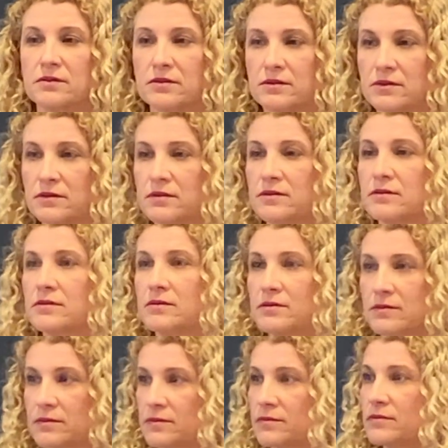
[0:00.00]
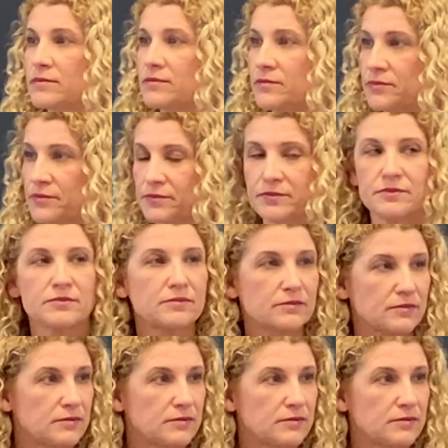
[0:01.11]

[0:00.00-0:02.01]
Nothing is said.